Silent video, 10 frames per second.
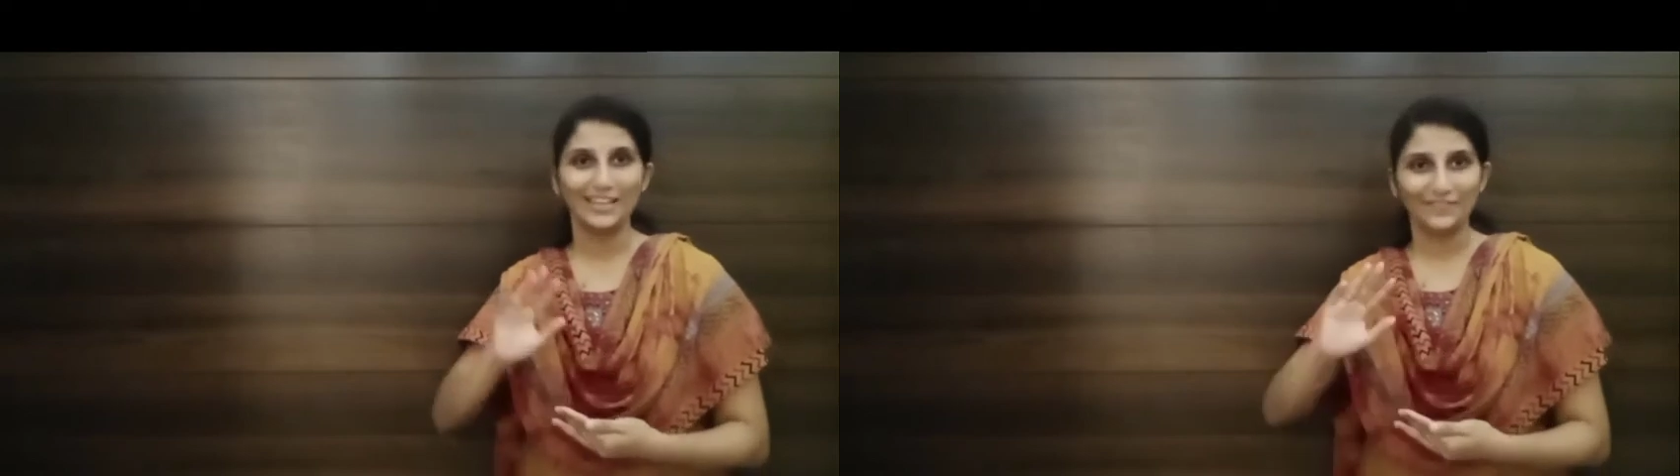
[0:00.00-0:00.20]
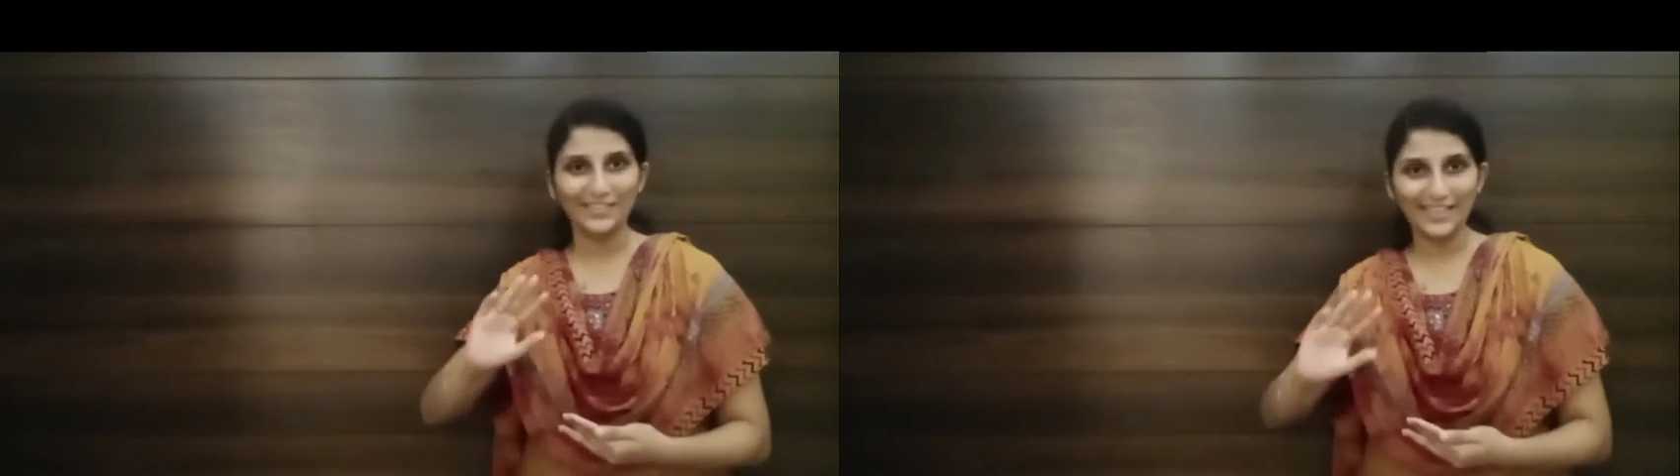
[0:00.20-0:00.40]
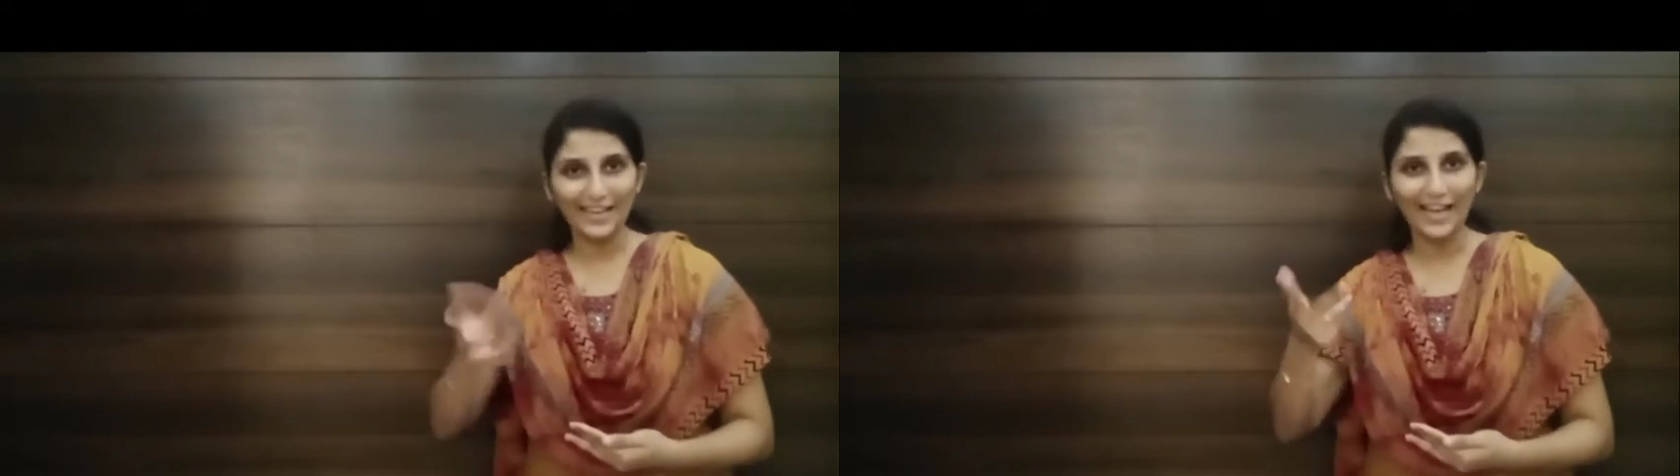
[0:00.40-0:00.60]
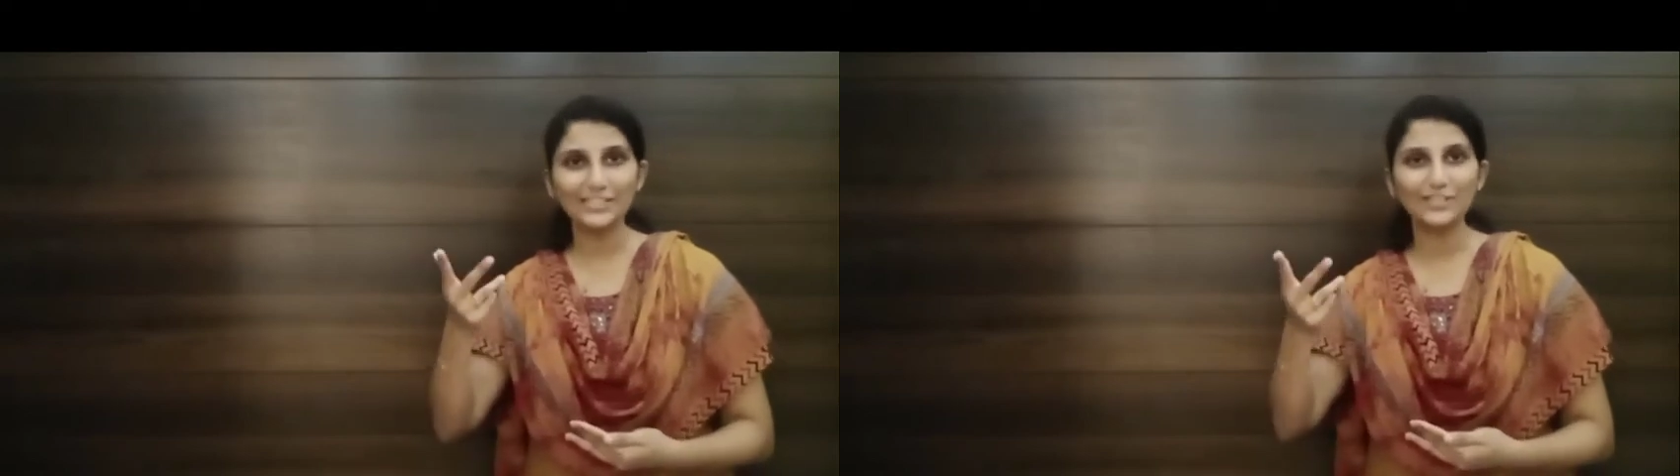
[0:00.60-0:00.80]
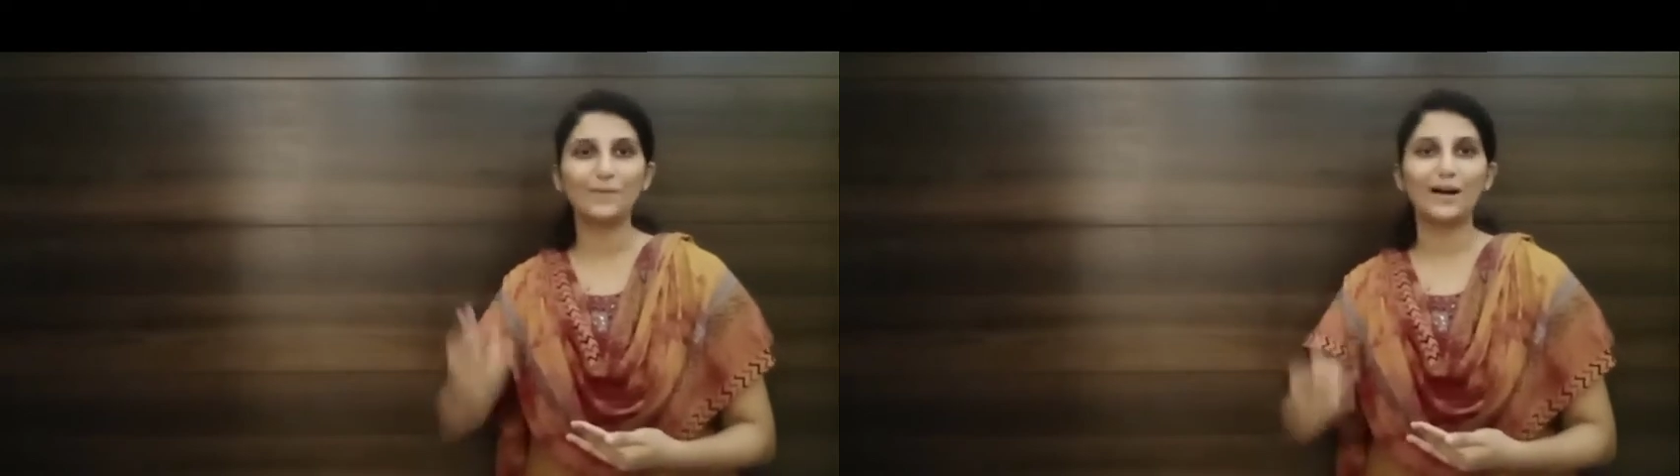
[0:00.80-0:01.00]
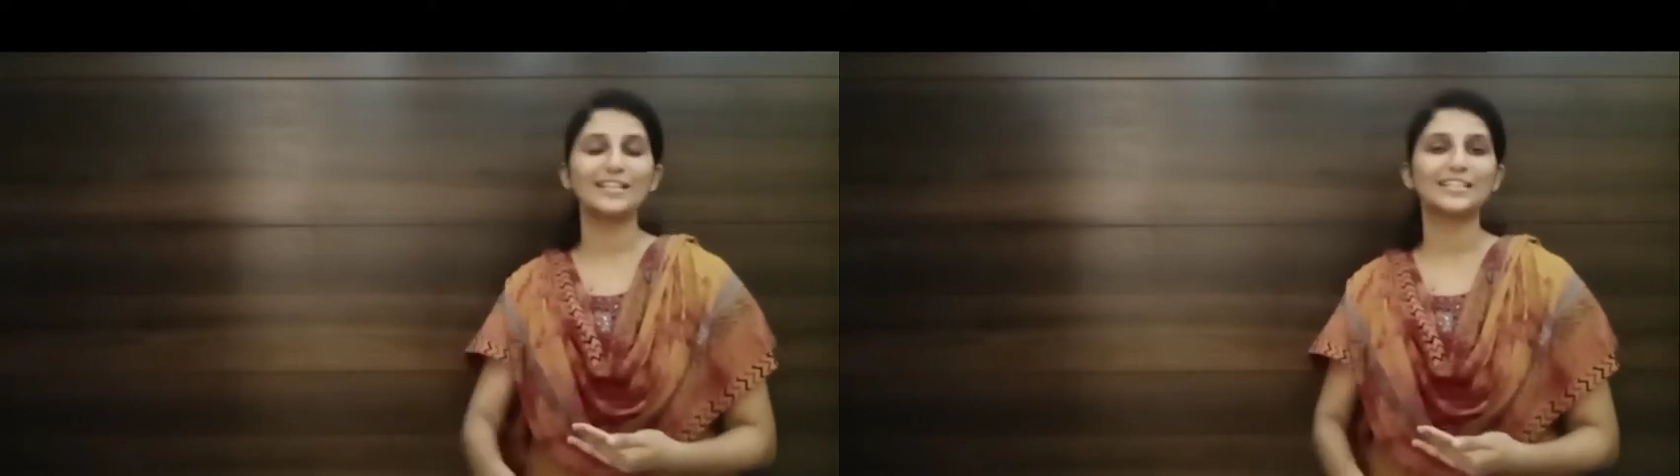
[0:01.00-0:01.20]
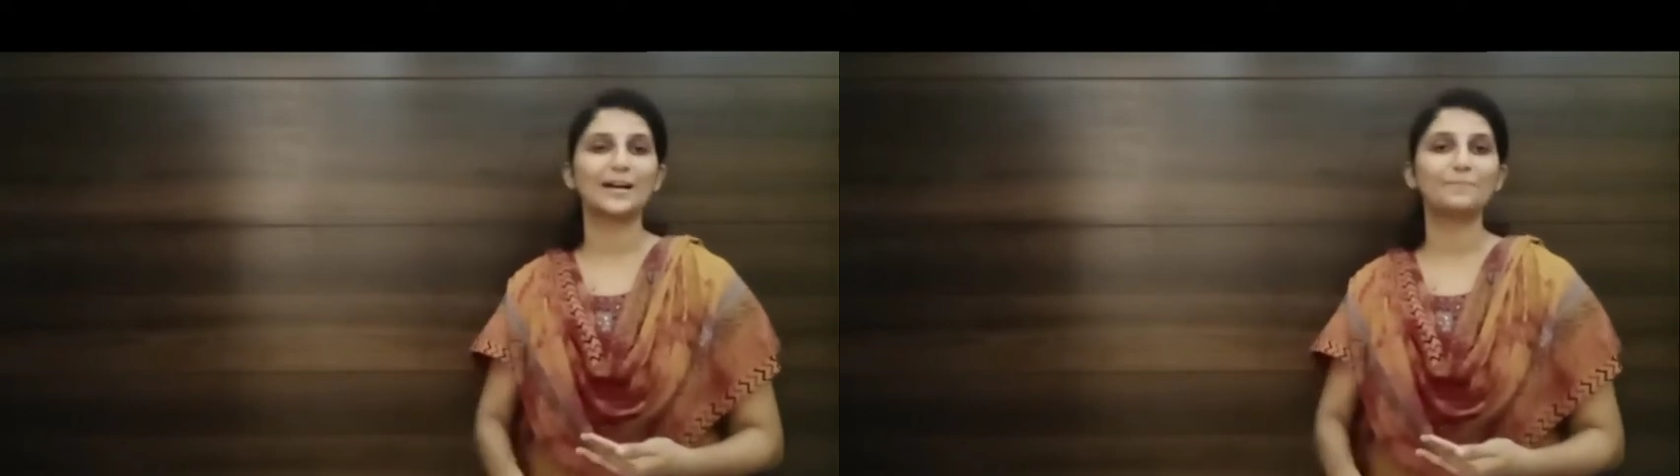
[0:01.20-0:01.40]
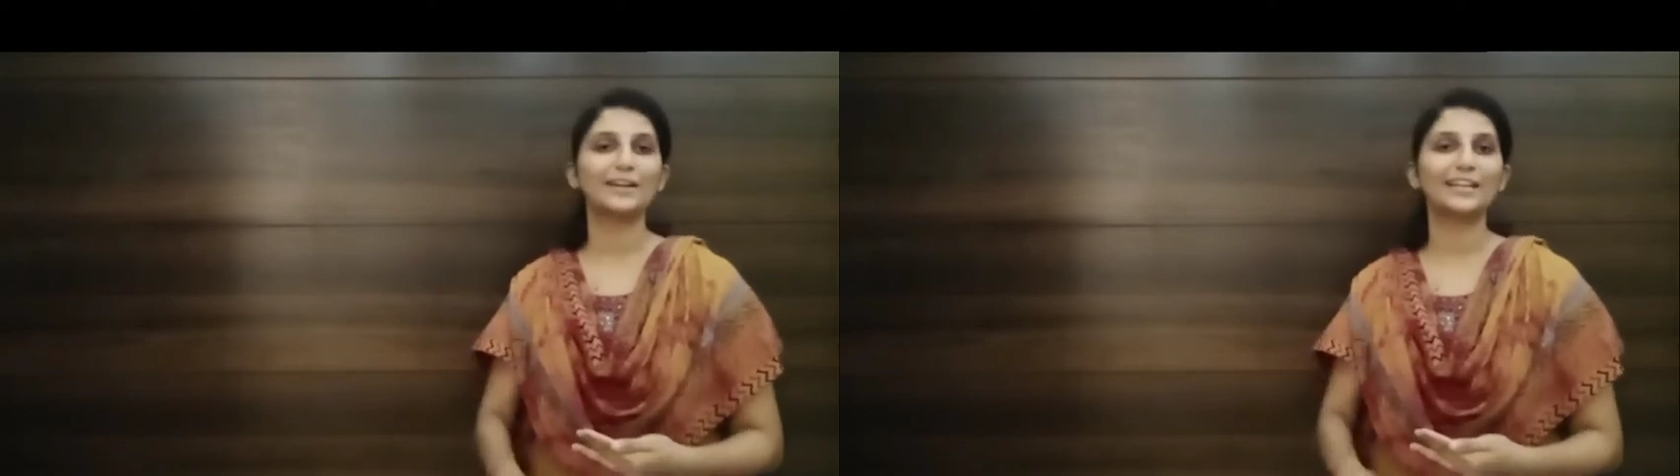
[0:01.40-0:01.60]
this inactive bud is
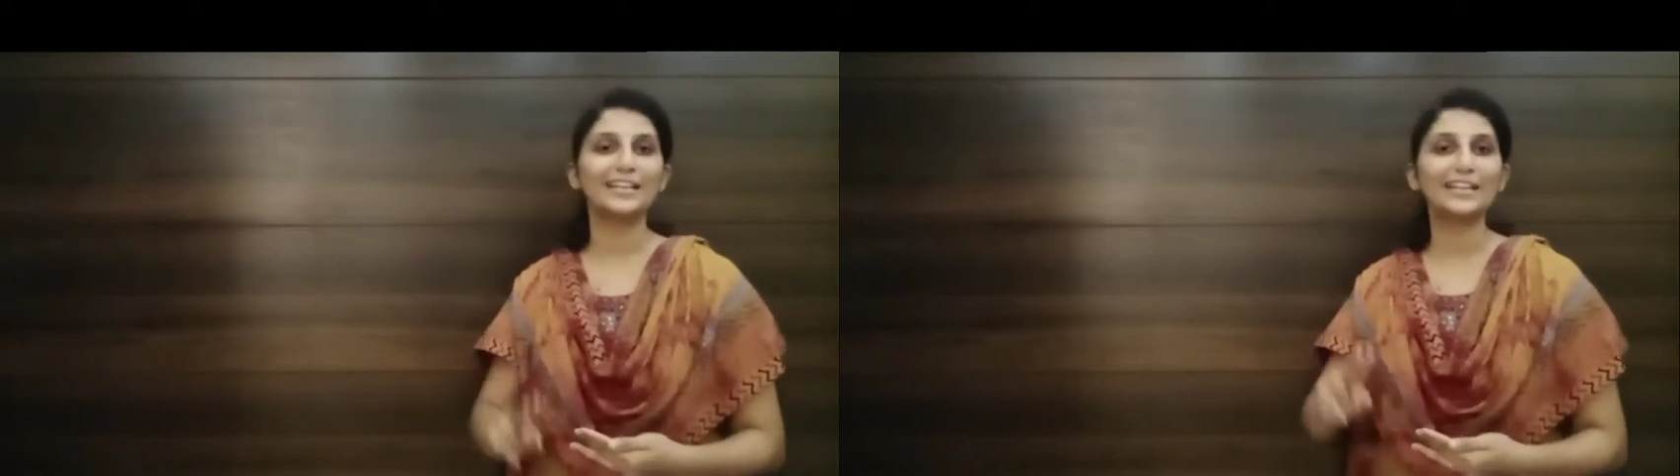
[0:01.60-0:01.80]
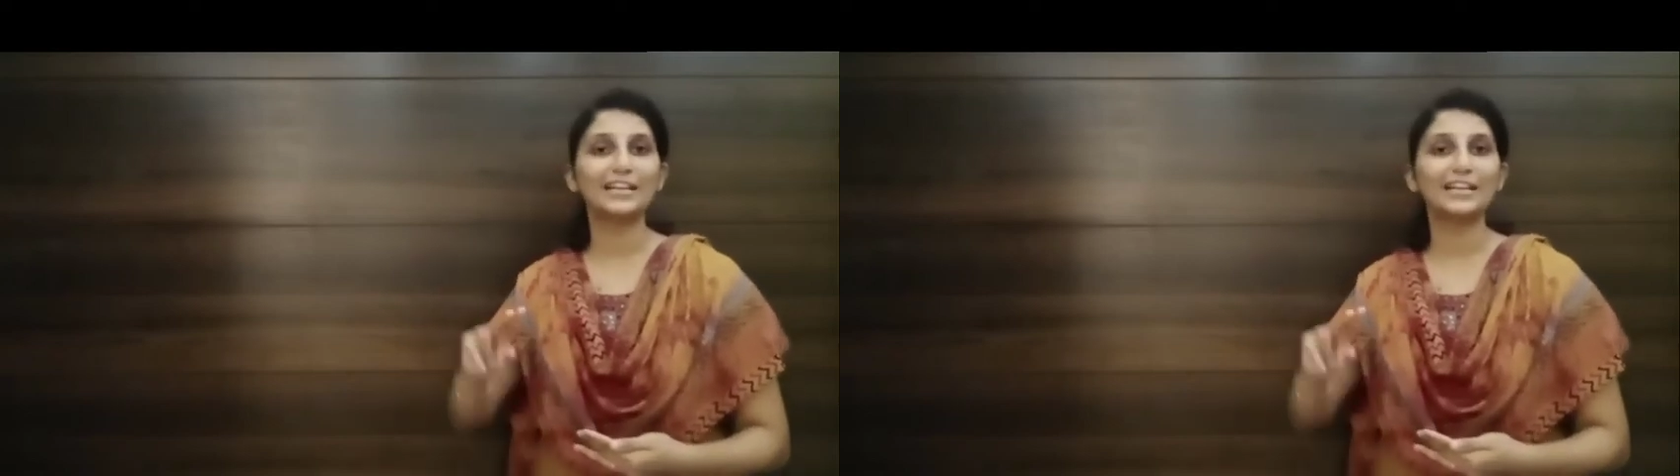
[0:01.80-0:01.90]
completely